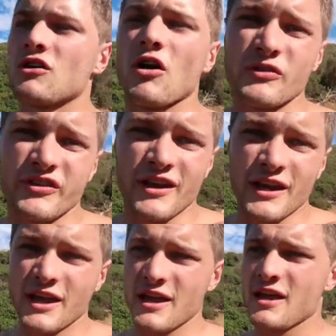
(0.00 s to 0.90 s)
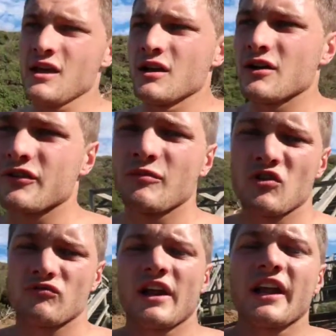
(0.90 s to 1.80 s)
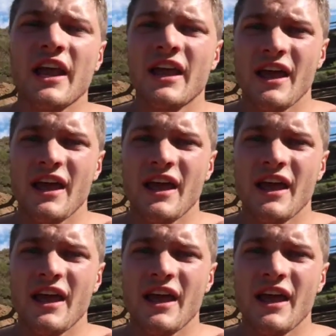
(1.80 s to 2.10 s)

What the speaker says: goal setting, because I'm not running